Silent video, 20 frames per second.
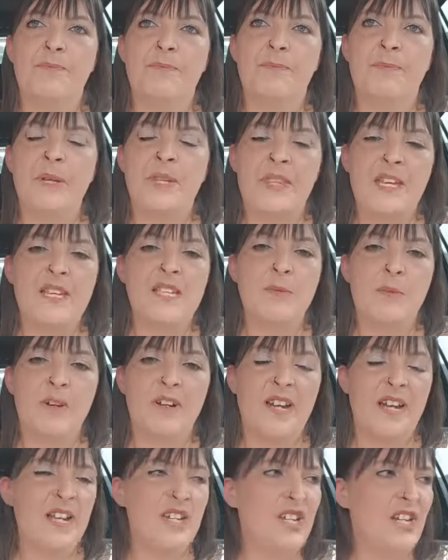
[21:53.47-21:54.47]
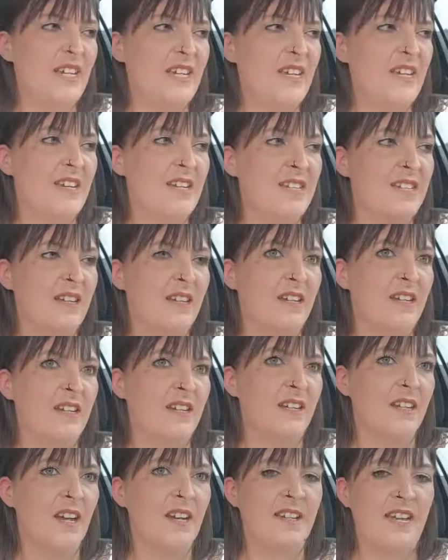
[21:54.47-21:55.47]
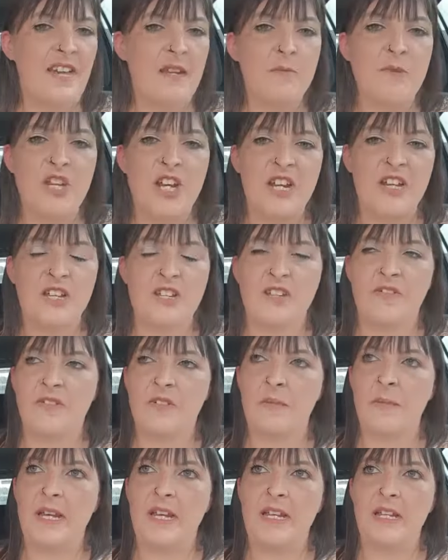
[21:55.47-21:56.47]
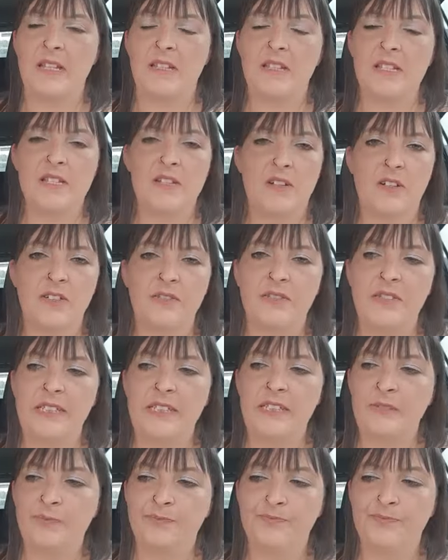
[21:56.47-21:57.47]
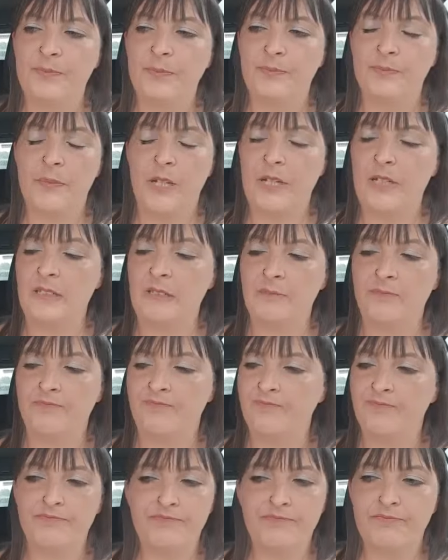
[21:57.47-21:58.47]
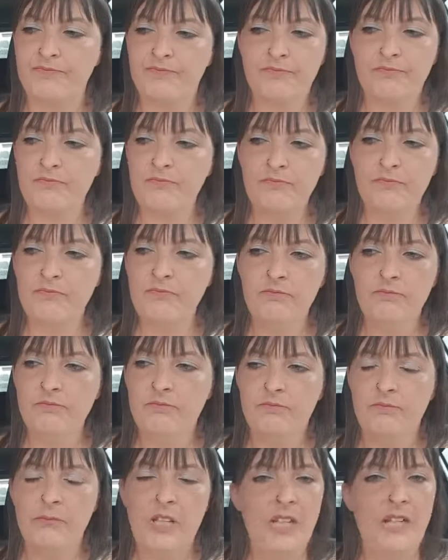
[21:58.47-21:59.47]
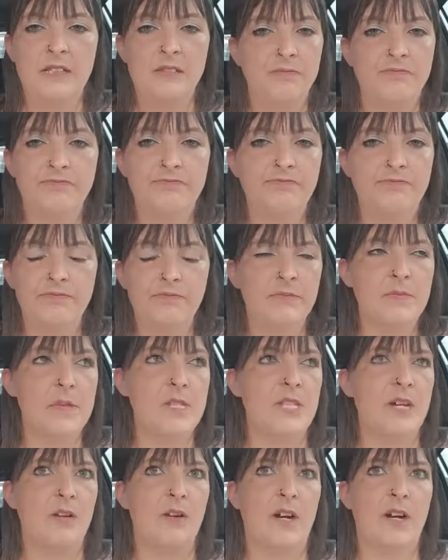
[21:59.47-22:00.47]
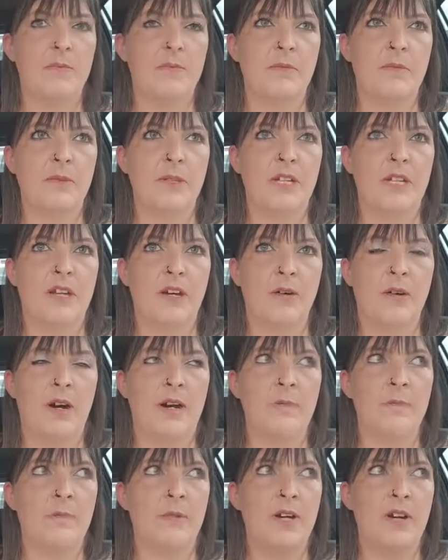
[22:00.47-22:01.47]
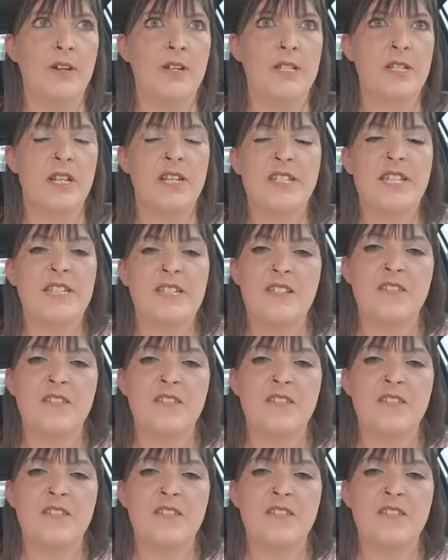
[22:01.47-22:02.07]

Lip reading: But this one actually is a game changer for me, this coffee. Yeah. So I'm going to, because I